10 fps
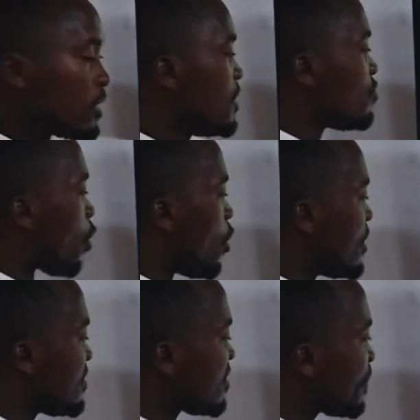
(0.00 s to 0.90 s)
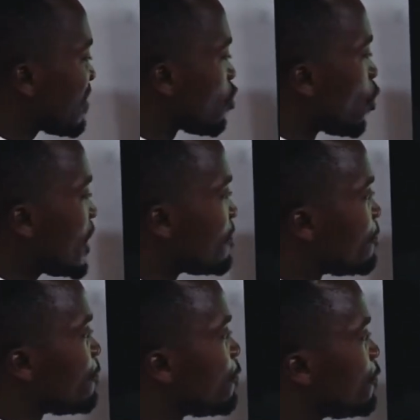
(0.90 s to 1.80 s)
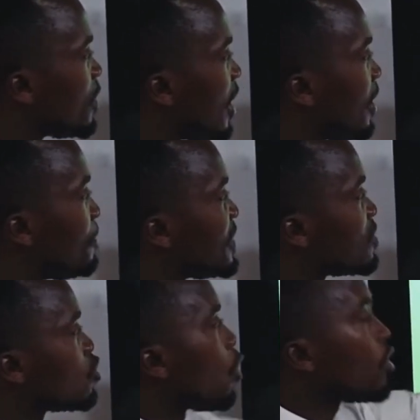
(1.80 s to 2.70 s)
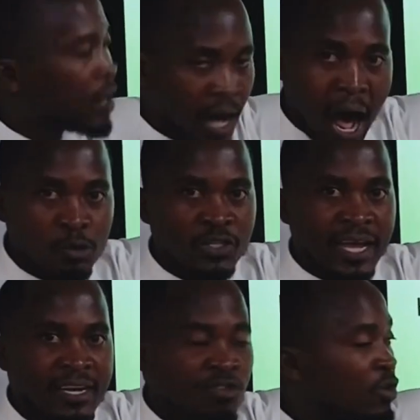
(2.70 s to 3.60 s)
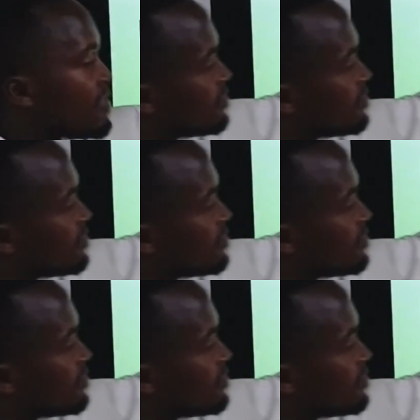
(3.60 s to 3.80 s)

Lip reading: So this person will be thrown outside. As you can